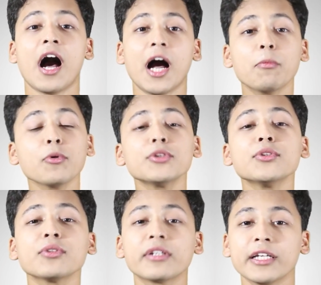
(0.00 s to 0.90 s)
I want
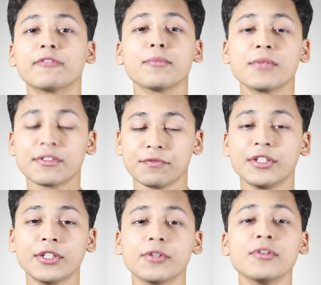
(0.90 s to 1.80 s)
you to clear from this
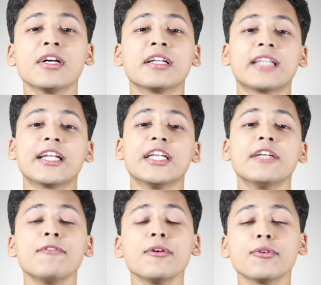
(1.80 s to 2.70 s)
video that
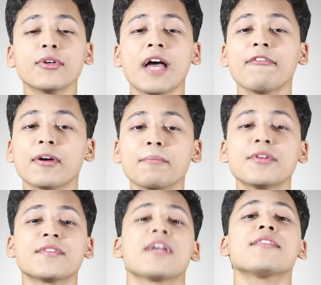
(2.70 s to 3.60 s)
if you do not have
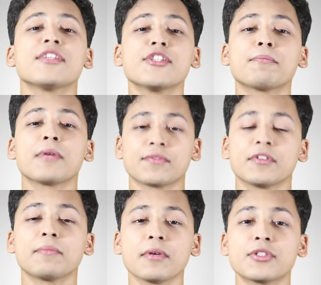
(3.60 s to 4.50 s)
computer science in your plus
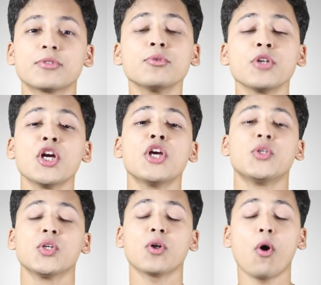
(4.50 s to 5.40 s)
1 and plus 2,
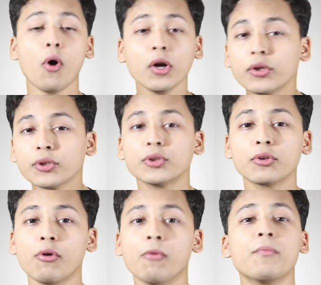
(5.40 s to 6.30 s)
you're all good to
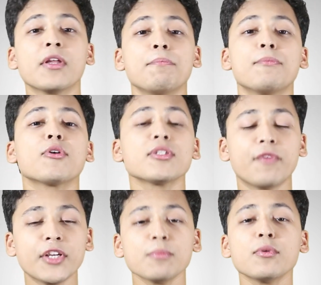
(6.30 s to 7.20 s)
go. Because
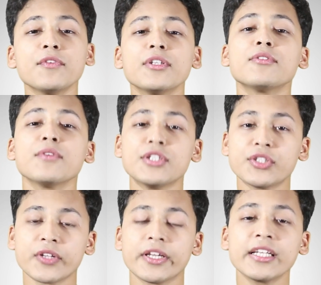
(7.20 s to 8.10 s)
when you move into
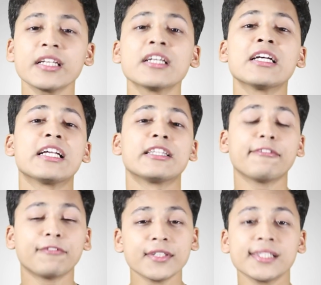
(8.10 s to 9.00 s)
engineering,
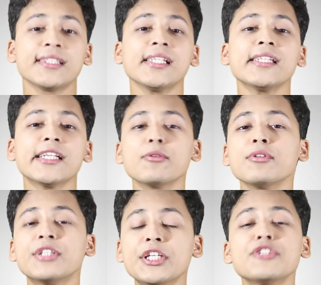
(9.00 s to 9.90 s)
the first year they
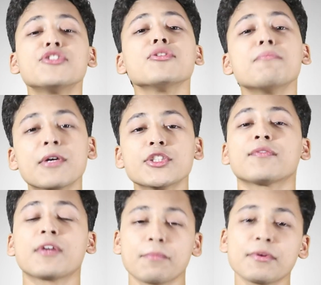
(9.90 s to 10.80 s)
don't teach you much
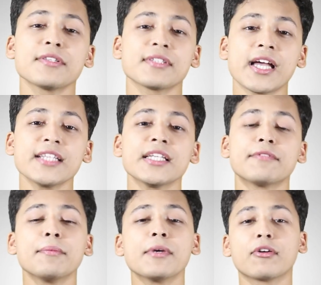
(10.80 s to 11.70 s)
of computer science.
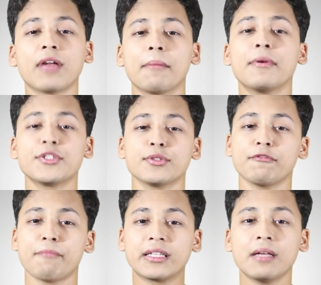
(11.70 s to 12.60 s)
It will be a collaboration
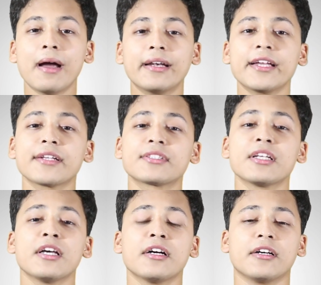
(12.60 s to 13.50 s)
of
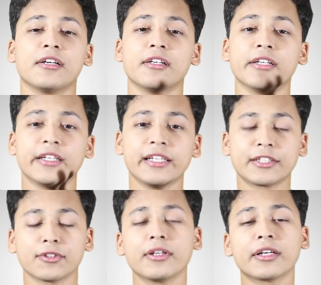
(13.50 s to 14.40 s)
mathematics,
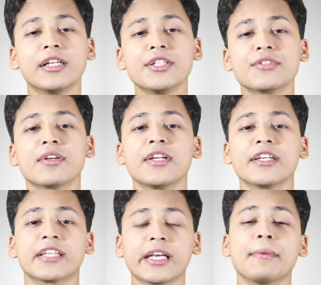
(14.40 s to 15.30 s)
electronic
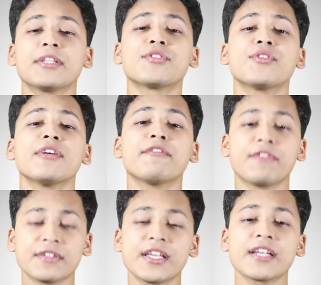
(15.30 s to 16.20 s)
engineering, chemistry,
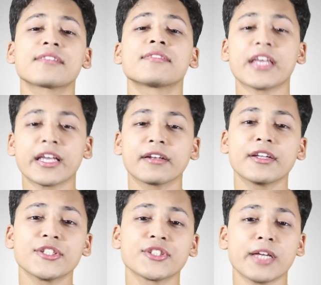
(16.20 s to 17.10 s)
physics,
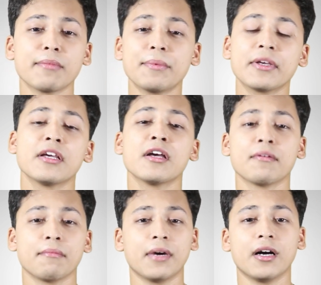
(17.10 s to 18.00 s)
English, and maybe
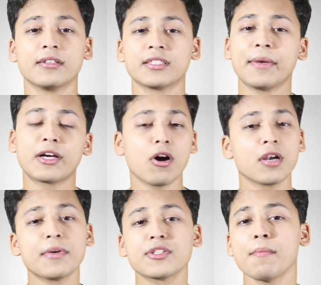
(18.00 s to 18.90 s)
some
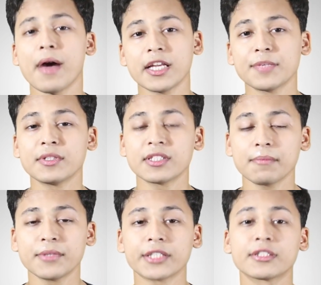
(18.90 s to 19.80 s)
economics or management
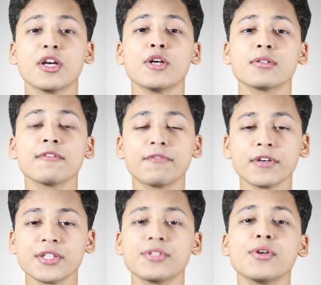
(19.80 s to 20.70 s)
subjects. So
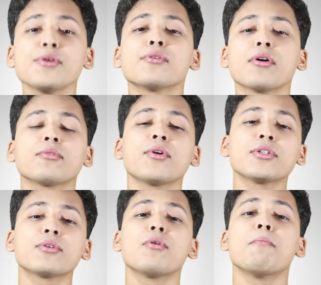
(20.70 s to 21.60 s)
first year you're not going
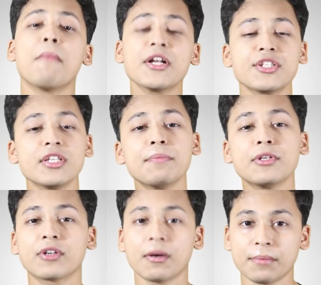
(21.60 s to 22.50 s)
to go much deep
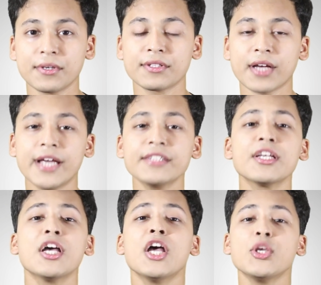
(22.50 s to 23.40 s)
into computer science.
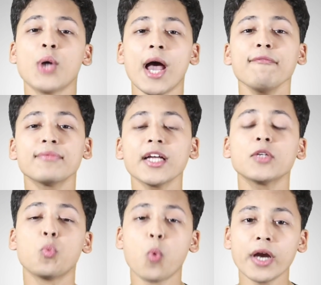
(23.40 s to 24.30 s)
You have
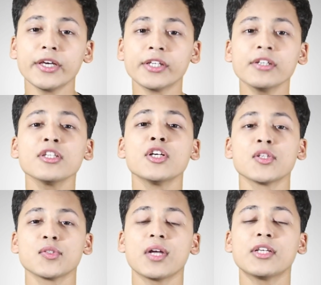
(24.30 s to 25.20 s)
that one year
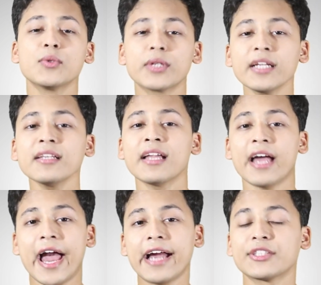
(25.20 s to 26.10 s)
so that you can
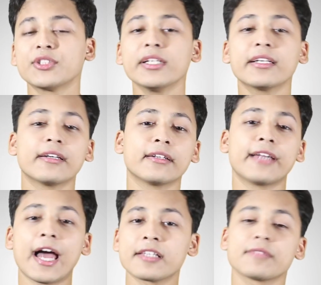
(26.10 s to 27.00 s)
actually
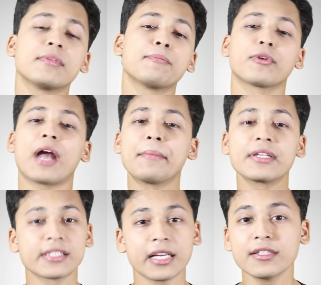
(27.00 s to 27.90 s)
grasp the
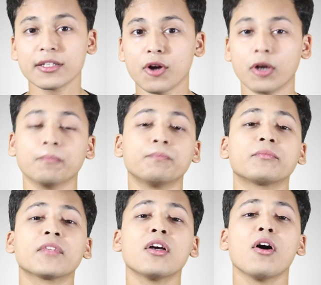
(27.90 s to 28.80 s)
programming skills and all.
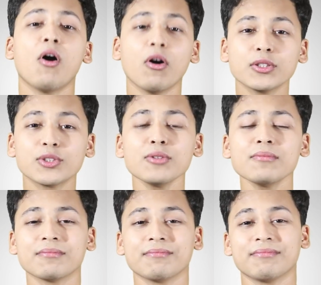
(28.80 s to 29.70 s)

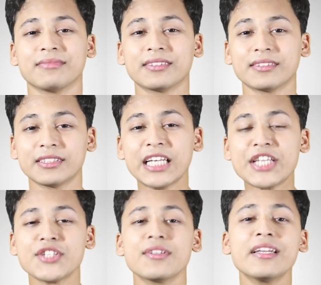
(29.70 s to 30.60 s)
Also, the
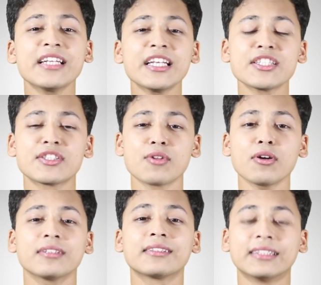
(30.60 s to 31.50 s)
engineering is
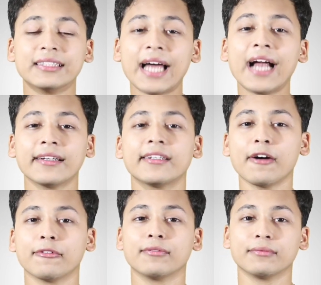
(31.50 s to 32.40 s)
not that
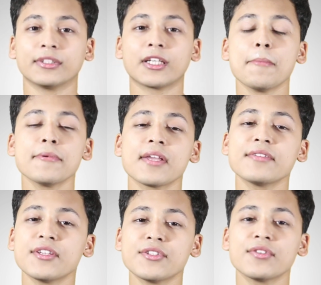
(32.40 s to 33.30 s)
tough. The computer
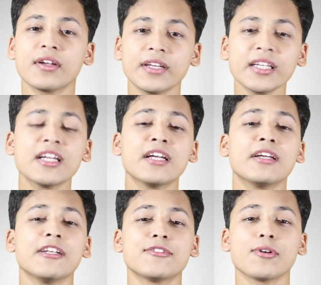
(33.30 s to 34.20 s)
science engineering
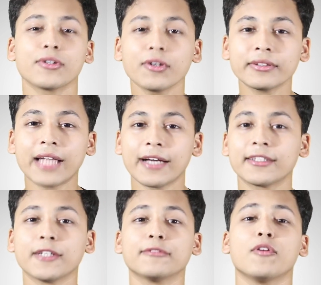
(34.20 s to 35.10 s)
It's not at all
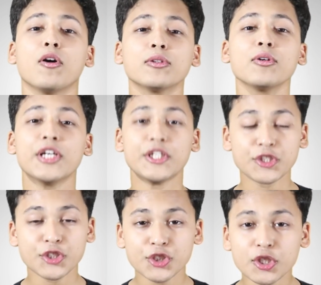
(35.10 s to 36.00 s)
that tough, although it
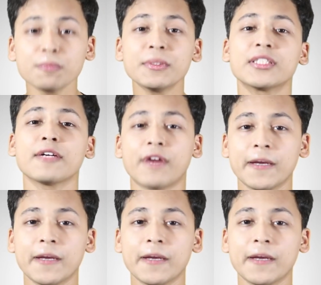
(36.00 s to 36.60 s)
should be tough.